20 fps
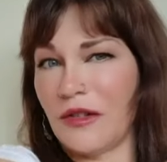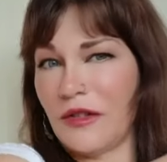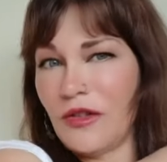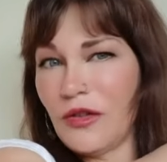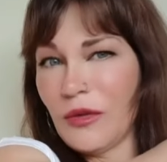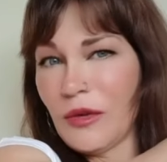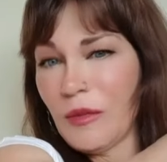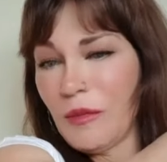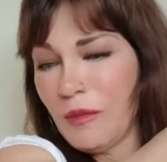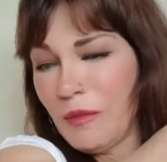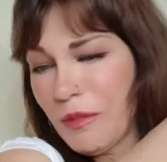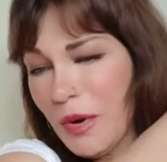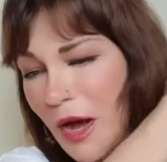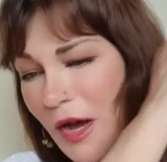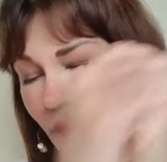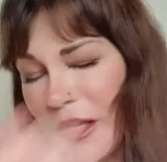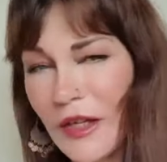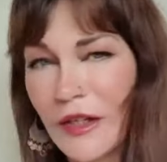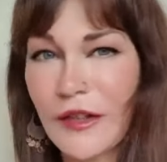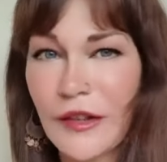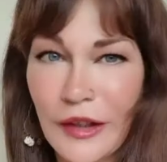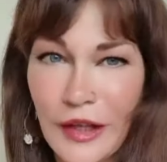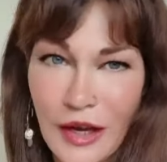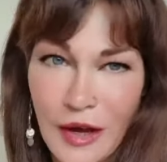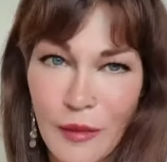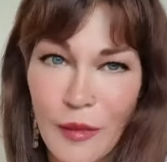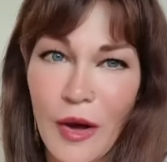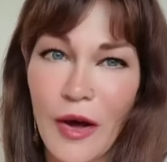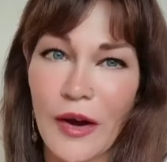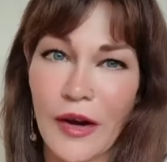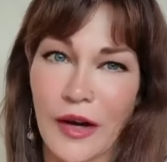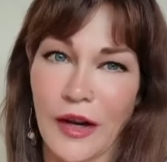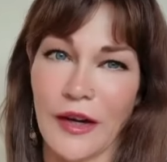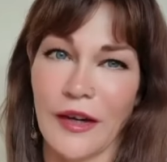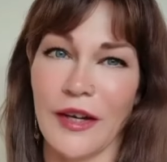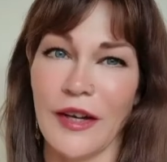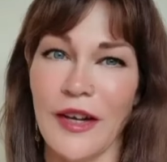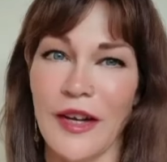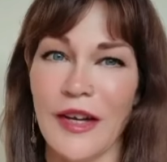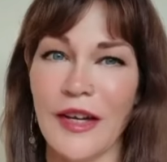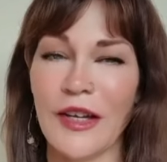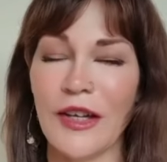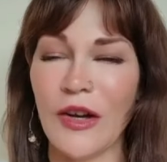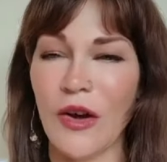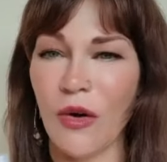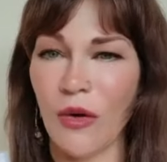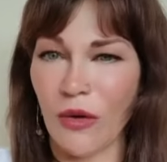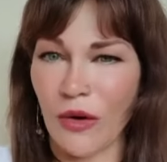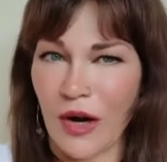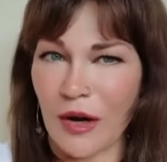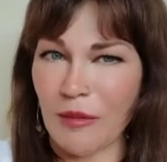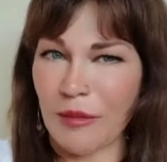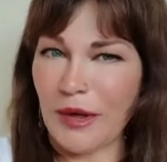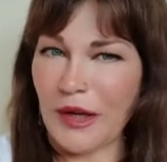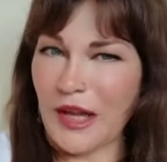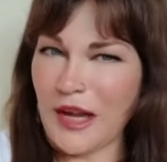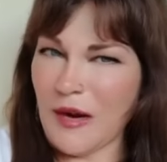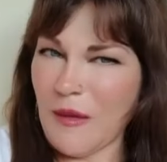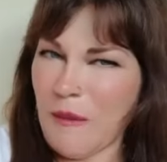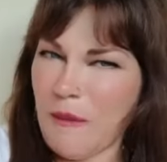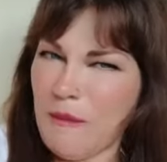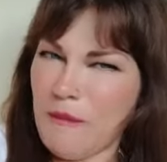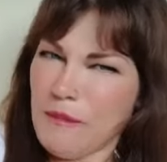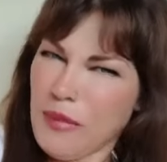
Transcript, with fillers: do a body slam on it, you know, or I'd be like,